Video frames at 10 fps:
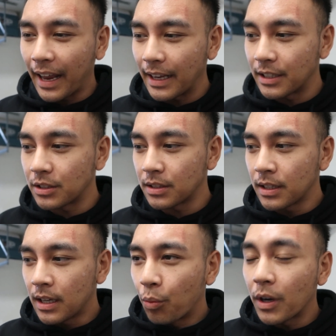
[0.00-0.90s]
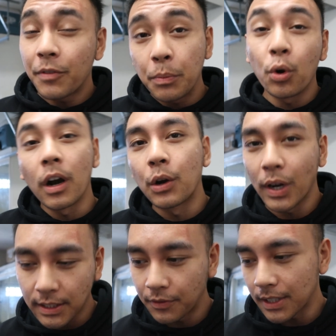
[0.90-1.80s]
is one of the more
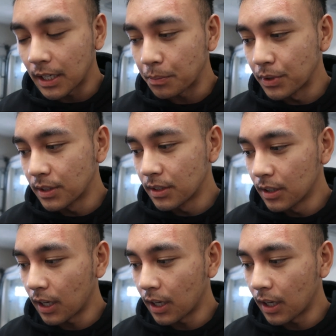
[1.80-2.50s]
aggressive setups